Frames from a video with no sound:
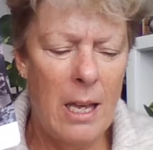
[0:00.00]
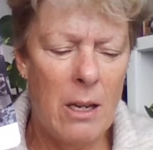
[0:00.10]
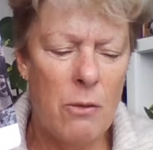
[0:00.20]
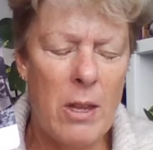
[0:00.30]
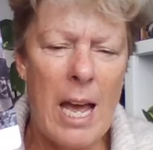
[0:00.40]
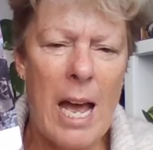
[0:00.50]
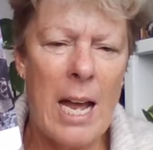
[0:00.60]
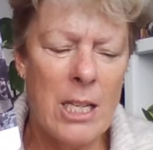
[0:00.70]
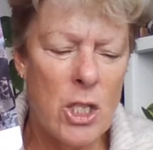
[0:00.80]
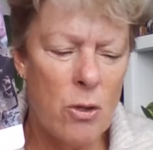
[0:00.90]
And if the
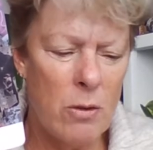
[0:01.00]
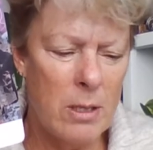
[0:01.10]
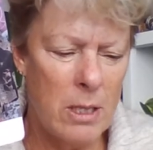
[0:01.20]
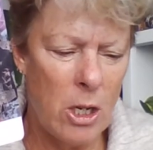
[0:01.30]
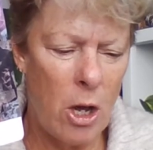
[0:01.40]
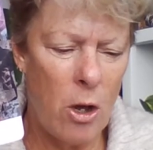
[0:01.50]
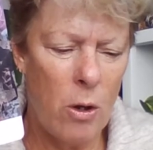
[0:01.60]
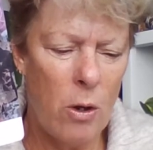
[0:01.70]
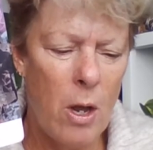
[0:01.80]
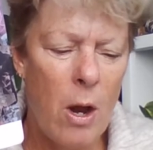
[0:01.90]
answer is
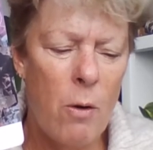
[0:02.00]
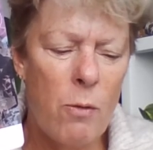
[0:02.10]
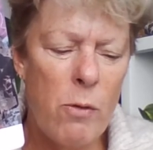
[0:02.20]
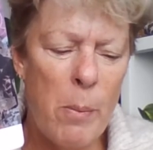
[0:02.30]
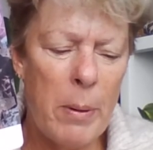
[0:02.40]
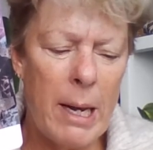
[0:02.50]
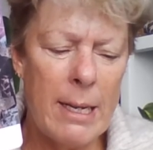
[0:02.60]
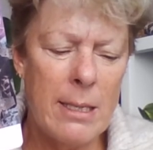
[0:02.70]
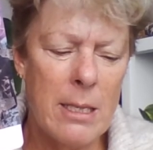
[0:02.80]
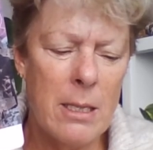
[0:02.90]
no,
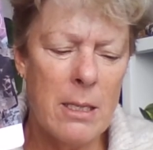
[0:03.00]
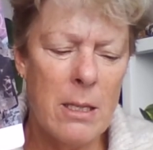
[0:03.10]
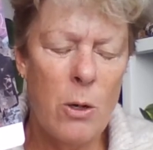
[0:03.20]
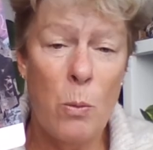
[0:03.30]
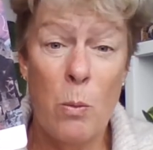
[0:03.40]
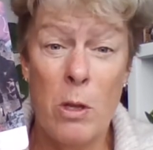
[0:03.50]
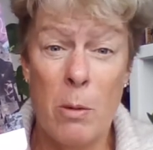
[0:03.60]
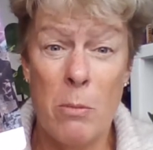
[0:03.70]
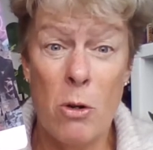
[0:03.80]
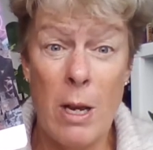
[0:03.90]
replace it with a
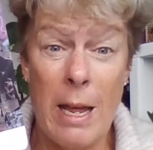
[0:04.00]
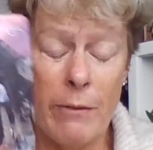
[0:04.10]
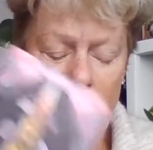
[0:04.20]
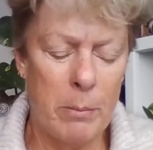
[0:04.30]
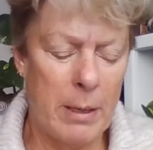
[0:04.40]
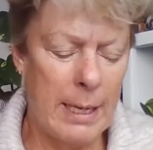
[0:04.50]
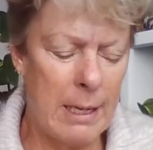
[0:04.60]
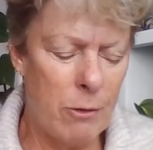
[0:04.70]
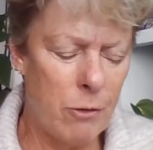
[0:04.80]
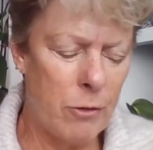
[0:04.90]
more loving
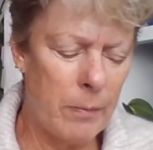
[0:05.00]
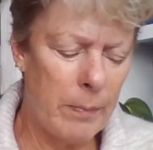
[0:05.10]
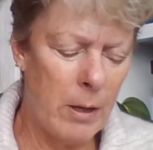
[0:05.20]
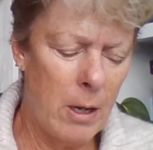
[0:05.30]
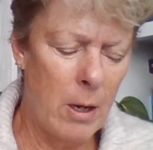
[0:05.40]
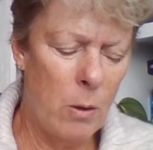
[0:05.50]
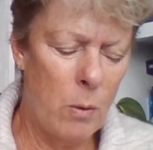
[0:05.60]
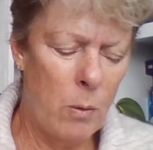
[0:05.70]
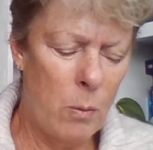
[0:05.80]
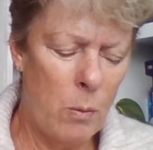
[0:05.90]
belief.
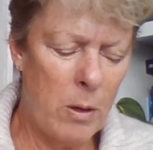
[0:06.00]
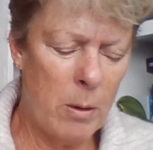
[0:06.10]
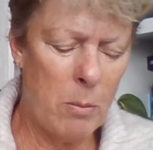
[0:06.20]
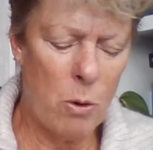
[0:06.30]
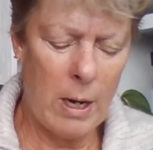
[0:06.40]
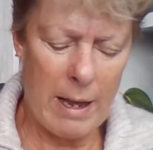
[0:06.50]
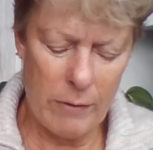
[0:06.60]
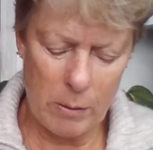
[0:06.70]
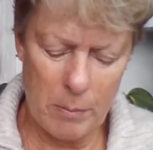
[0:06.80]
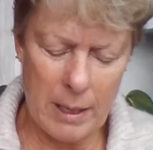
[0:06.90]
With a more
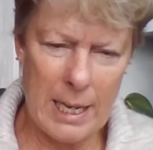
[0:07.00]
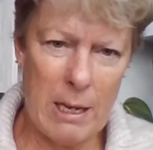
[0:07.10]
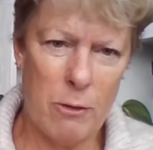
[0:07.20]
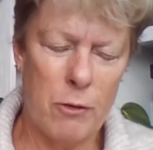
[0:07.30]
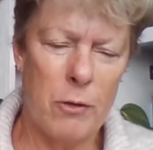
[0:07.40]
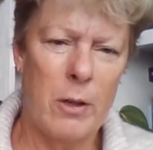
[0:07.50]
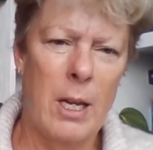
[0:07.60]
loving belief.